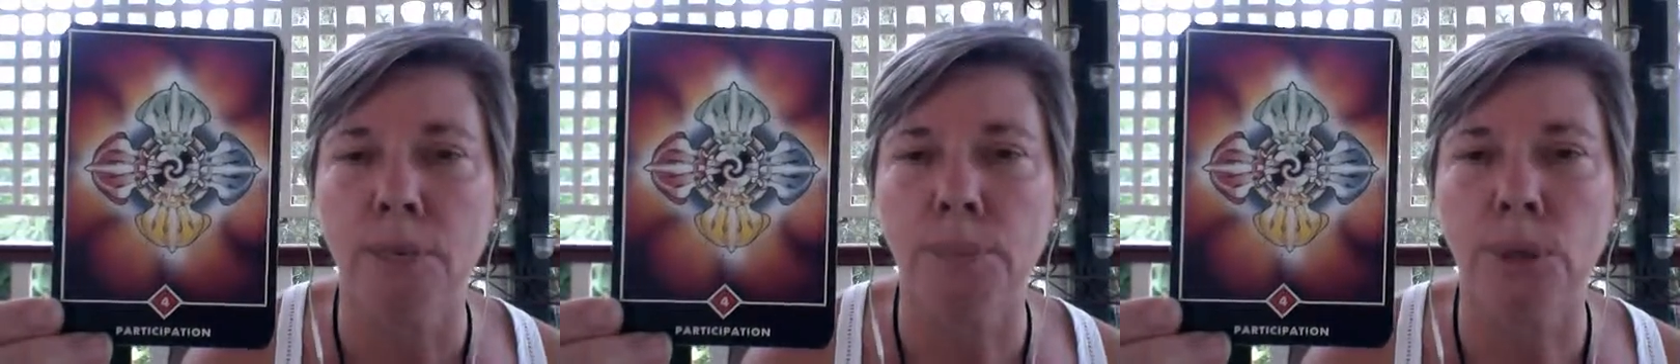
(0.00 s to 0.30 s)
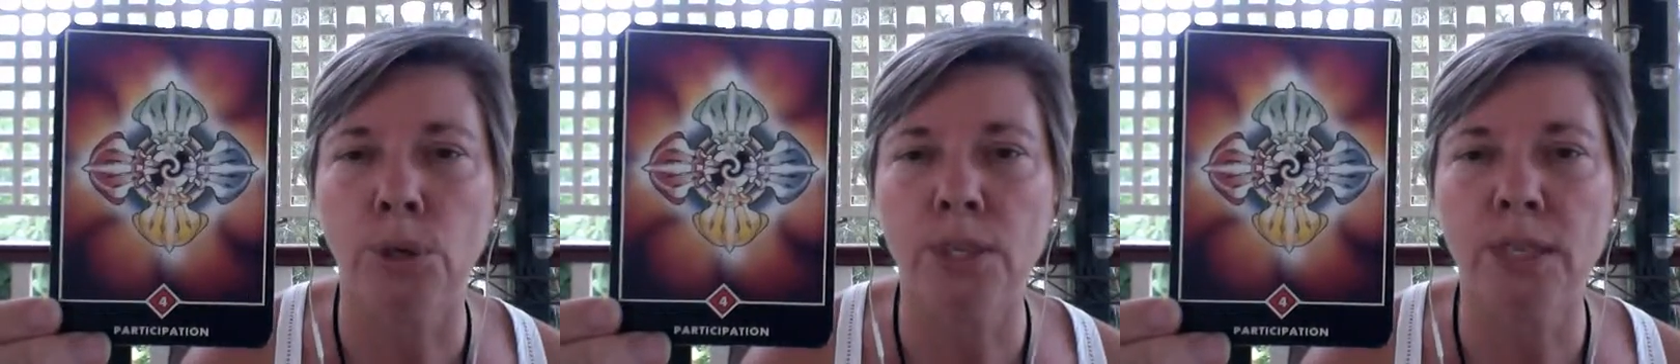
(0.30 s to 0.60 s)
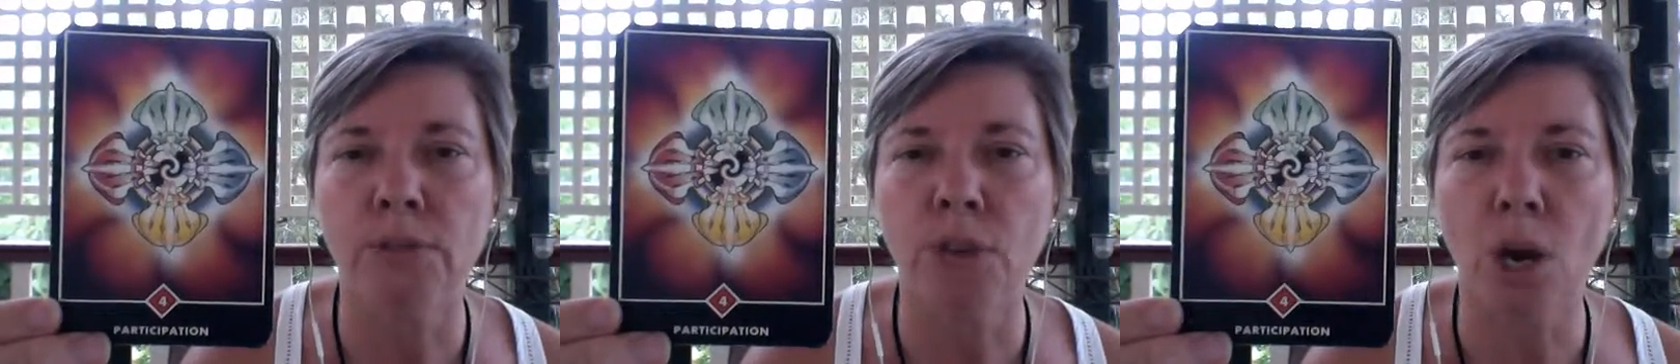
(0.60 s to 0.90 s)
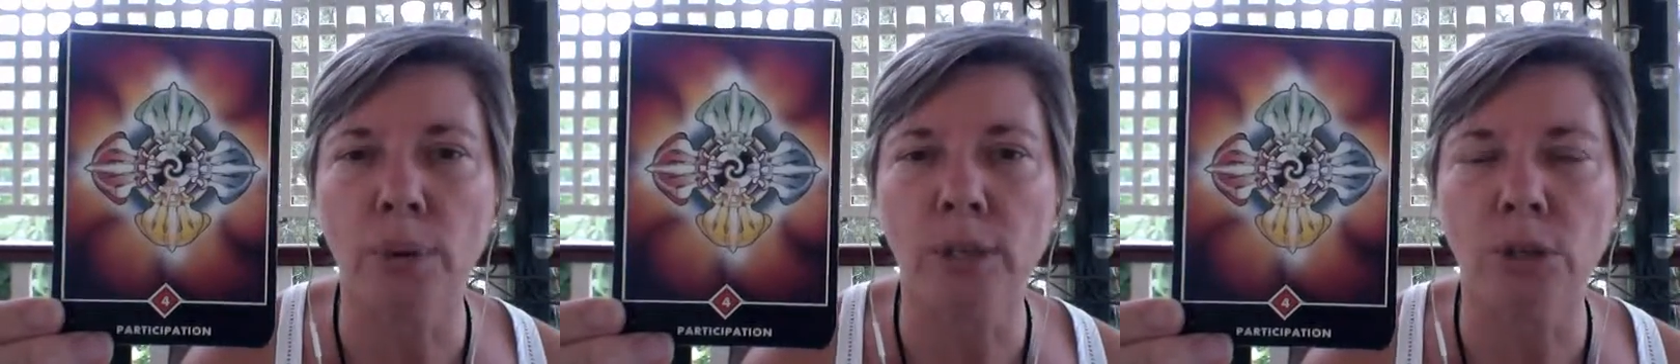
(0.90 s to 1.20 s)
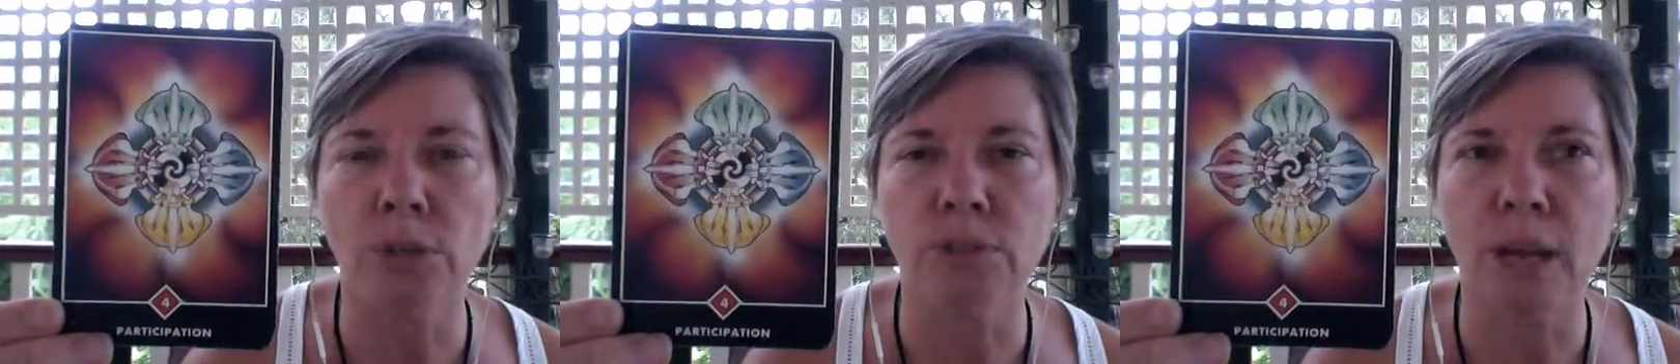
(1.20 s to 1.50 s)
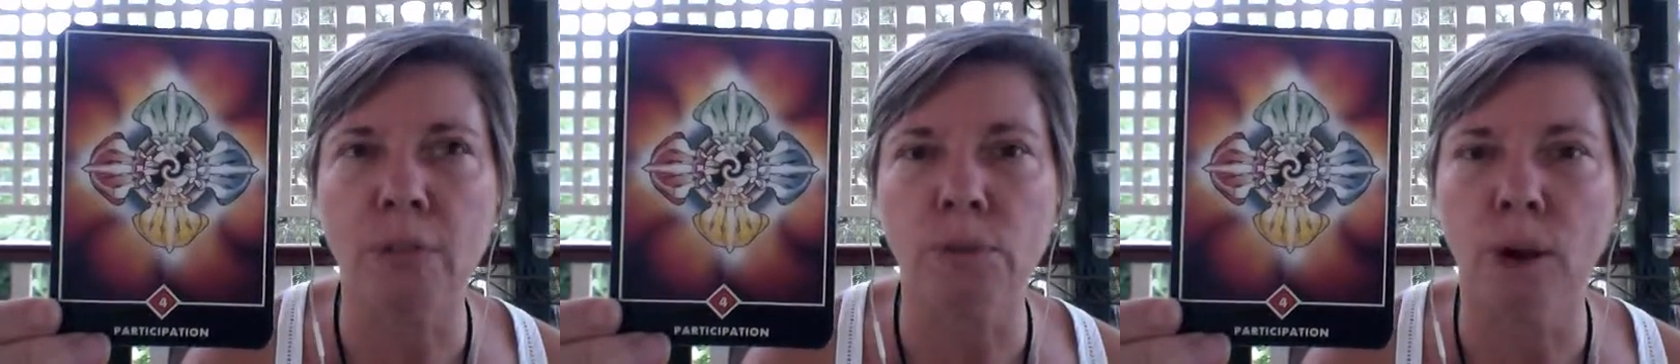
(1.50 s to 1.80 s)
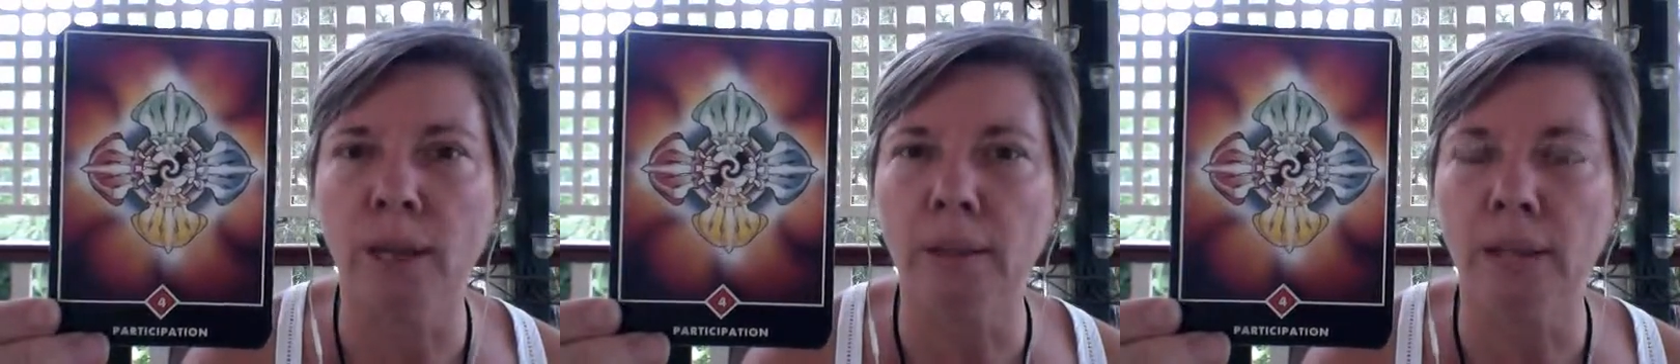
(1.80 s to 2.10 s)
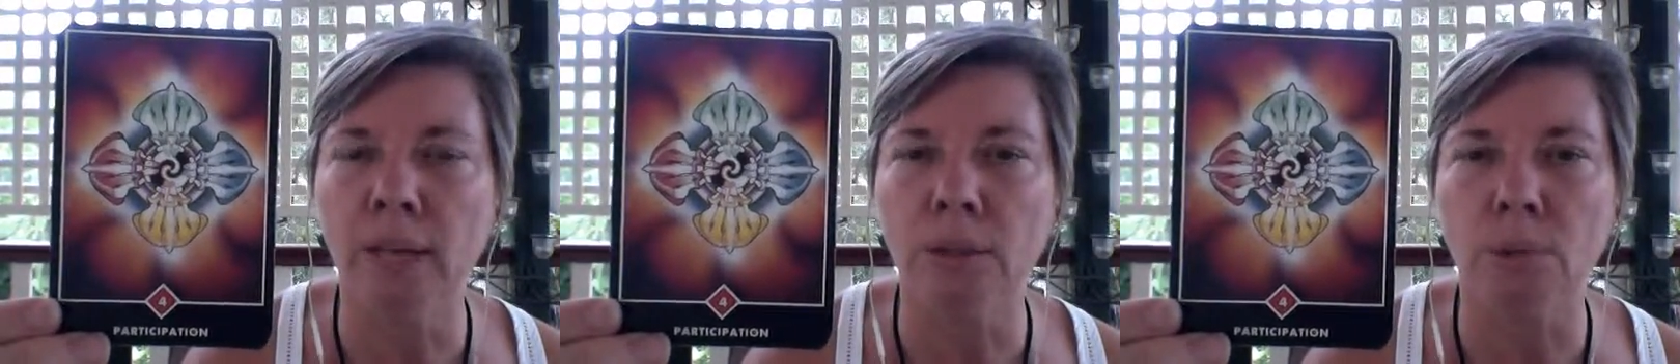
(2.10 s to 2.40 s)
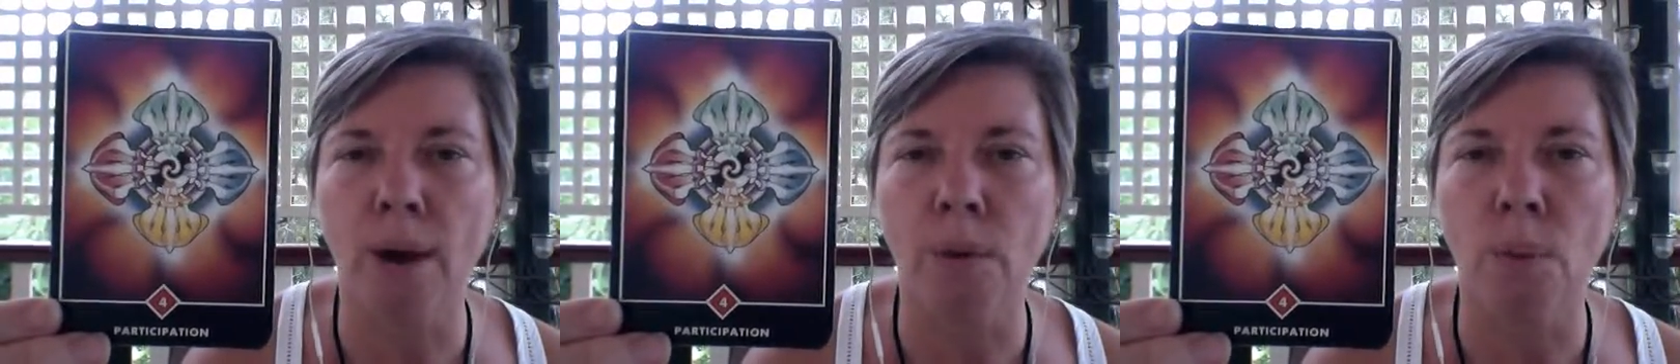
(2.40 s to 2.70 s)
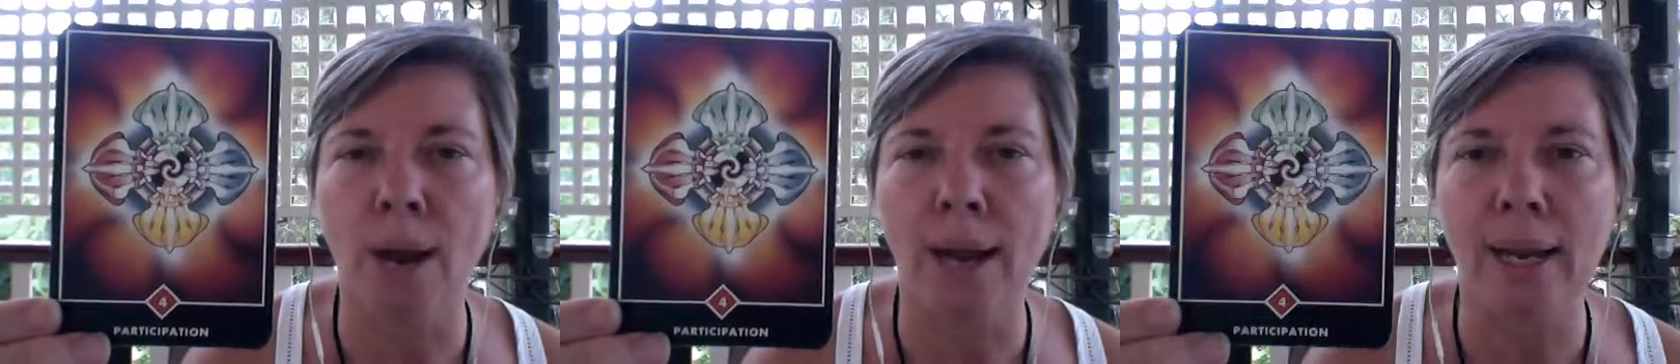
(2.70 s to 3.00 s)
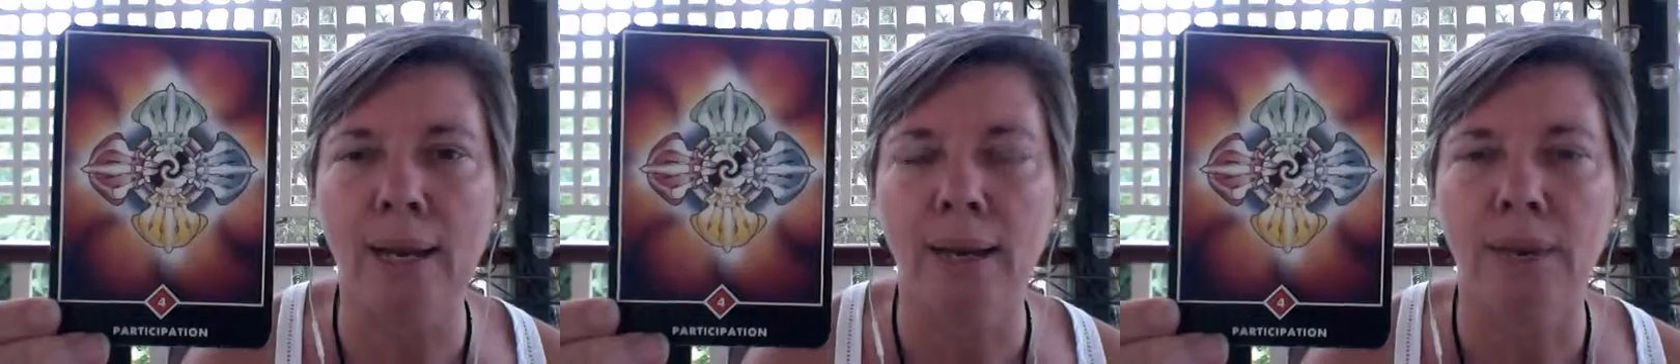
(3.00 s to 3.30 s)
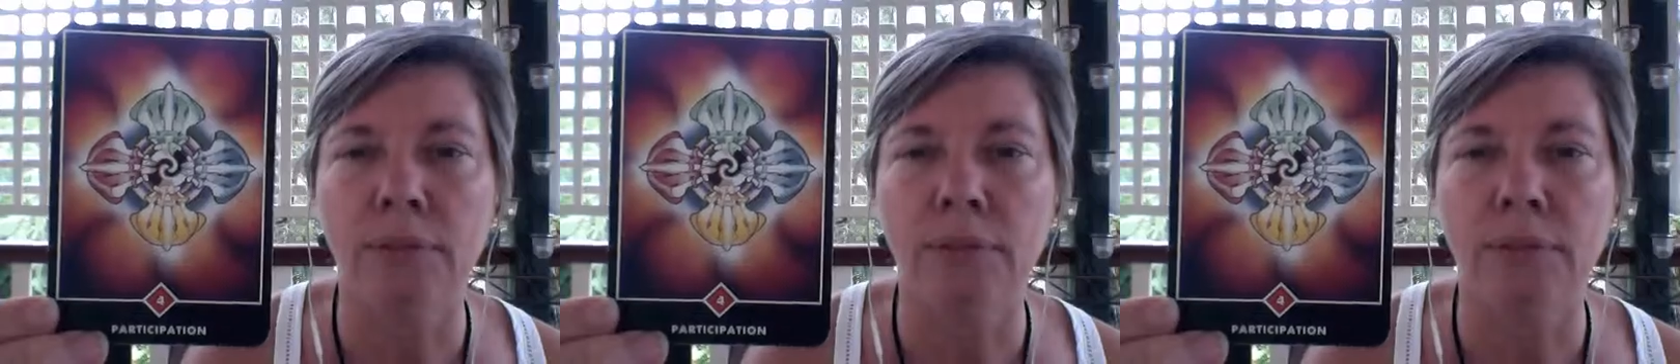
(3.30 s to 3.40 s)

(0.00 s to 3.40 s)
Purity of knowing that you've done the right thing in the right way